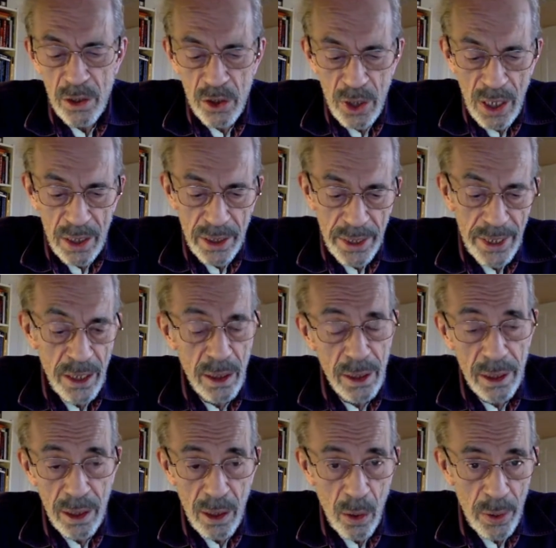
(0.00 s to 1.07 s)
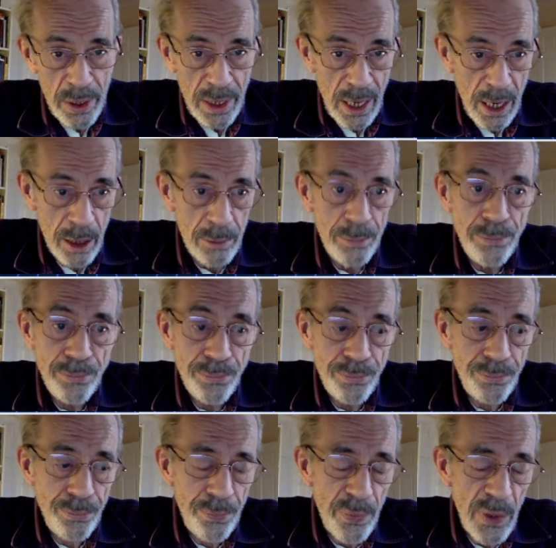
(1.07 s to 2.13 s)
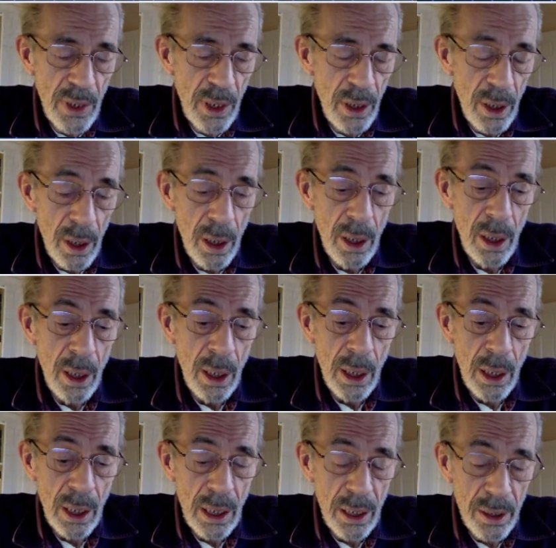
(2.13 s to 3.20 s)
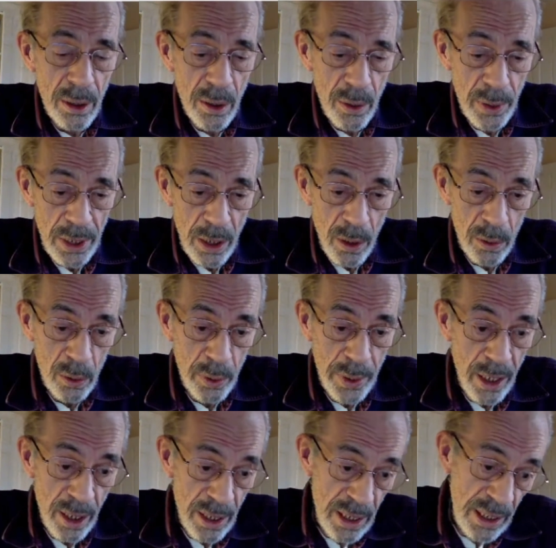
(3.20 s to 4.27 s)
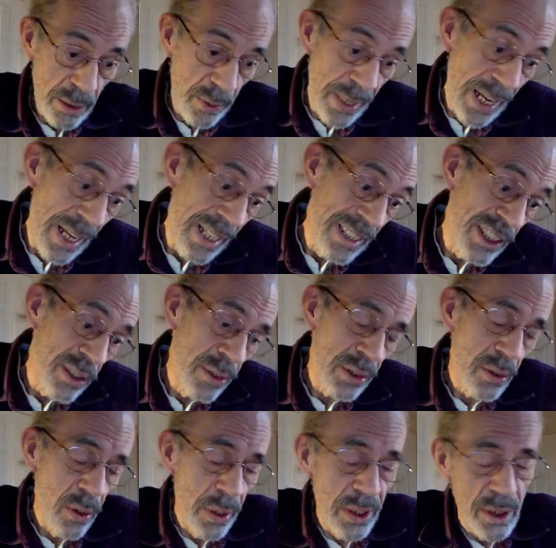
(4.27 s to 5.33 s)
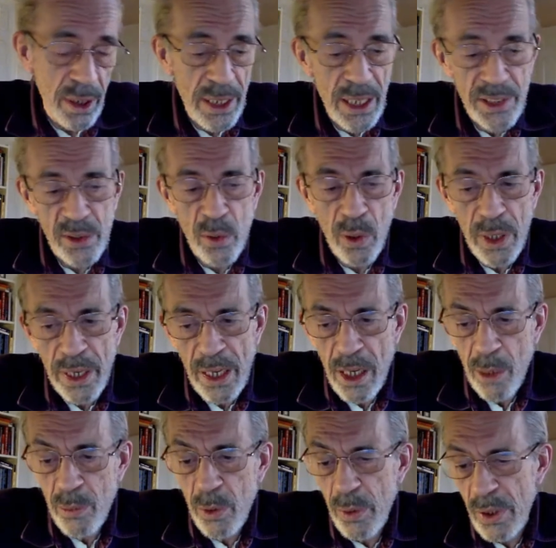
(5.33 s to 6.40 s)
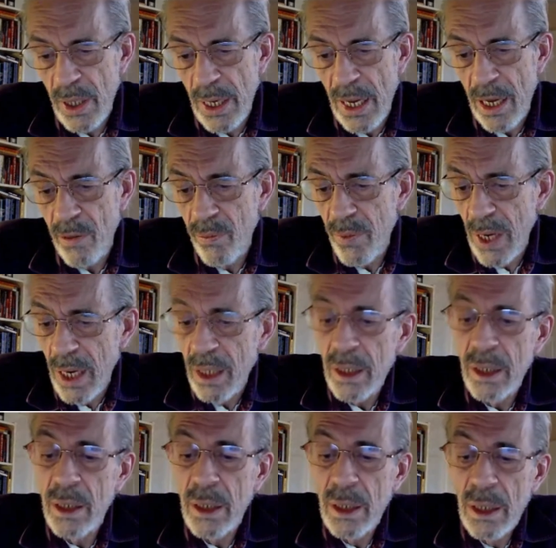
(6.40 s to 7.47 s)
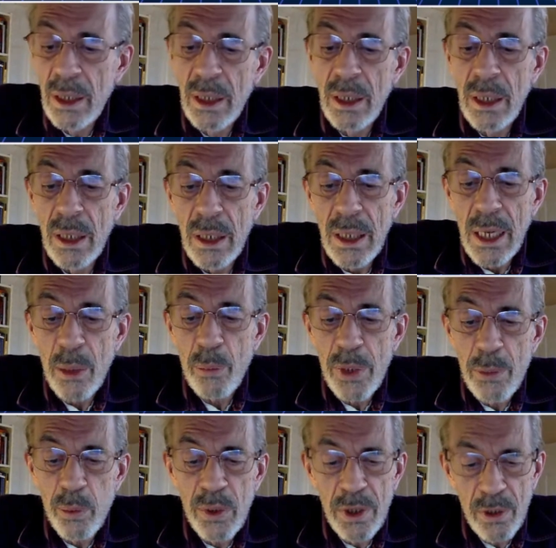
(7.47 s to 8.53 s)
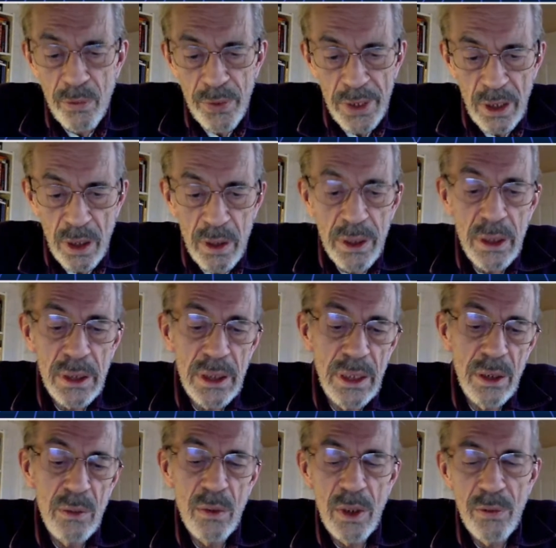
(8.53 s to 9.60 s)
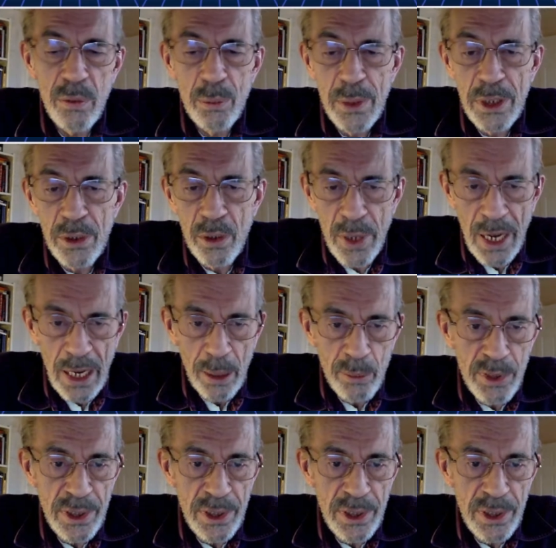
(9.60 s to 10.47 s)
John Keel into going down. Antonio Huneas was going to escort him, and we're going to have a lot of people in the field that are familiar names.